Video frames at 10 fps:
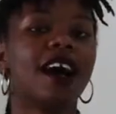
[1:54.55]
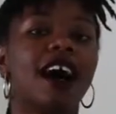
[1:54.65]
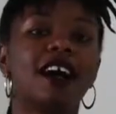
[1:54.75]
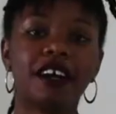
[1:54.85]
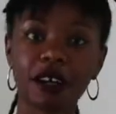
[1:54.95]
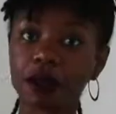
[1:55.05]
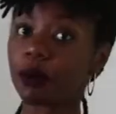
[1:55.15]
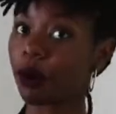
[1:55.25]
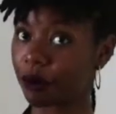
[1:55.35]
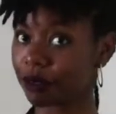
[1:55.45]
A good
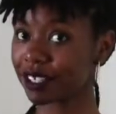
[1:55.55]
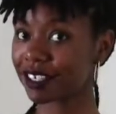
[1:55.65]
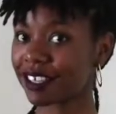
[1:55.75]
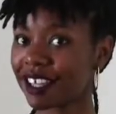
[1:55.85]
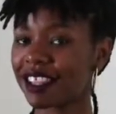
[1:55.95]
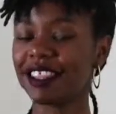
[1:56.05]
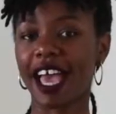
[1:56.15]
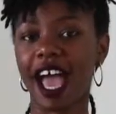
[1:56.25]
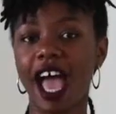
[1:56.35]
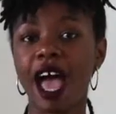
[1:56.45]
quote
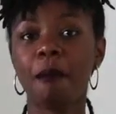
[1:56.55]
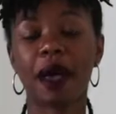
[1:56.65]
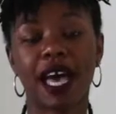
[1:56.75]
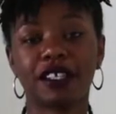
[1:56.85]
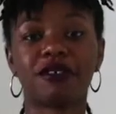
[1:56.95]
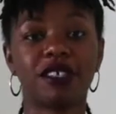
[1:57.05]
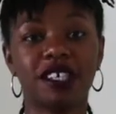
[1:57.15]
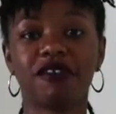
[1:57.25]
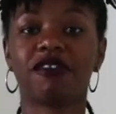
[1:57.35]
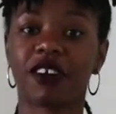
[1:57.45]
that Pastor
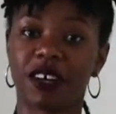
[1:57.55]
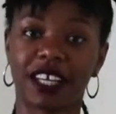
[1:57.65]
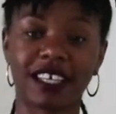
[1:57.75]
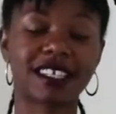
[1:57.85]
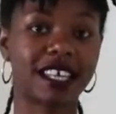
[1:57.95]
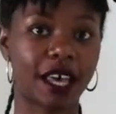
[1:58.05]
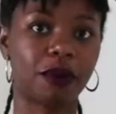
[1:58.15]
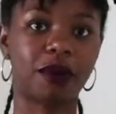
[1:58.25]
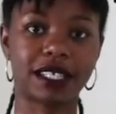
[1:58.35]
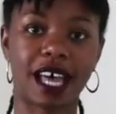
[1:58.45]
Stephen Furtick
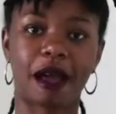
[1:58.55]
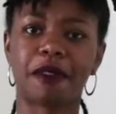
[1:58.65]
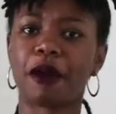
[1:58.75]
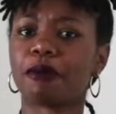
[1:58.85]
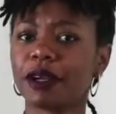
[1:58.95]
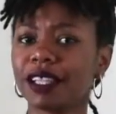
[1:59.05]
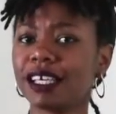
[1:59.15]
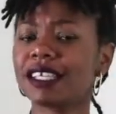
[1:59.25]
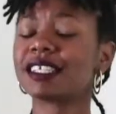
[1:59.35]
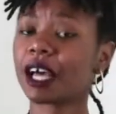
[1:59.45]
said one time that
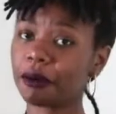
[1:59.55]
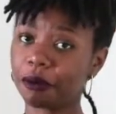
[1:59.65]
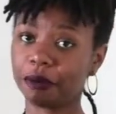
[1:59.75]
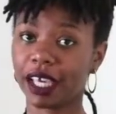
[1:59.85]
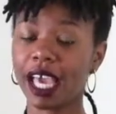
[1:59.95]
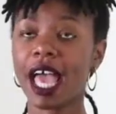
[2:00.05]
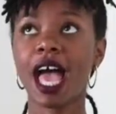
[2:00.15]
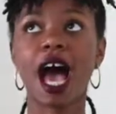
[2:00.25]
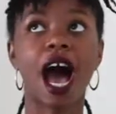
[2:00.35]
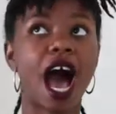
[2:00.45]
really stuck with me
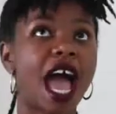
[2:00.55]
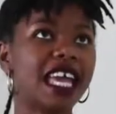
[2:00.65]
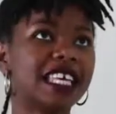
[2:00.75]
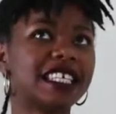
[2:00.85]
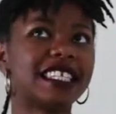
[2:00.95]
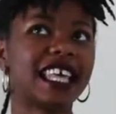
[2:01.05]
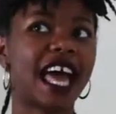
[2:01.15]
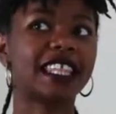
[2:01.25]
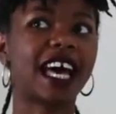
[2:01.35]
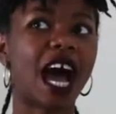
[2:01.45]
is that the